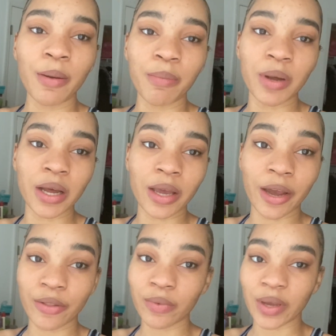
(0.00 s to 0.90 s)
but
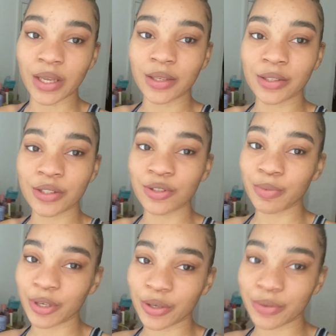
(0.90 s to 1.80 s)
either way, it's super
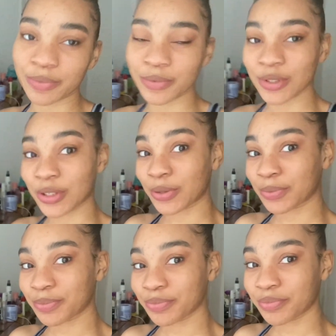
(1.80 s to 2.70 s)
cute. So
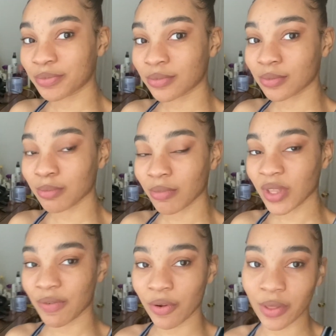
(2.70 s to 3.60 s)

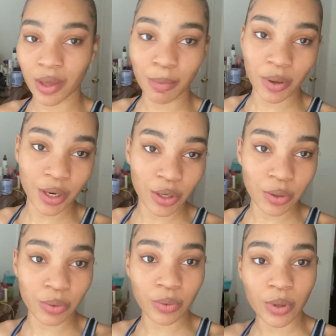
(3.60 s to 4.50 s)
if you're thinking about getting
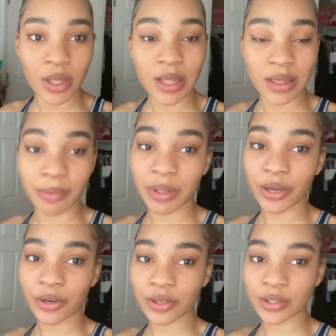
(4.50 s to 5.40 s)
new lip
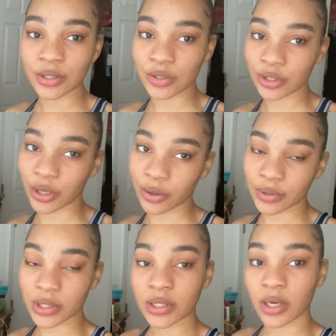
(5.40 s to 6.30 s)
liners, you should go
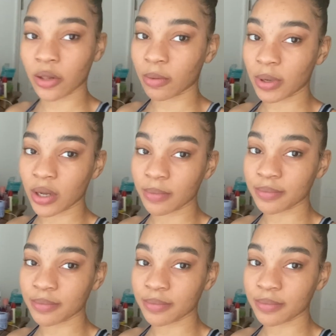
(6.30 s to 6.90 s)
to ColourPop.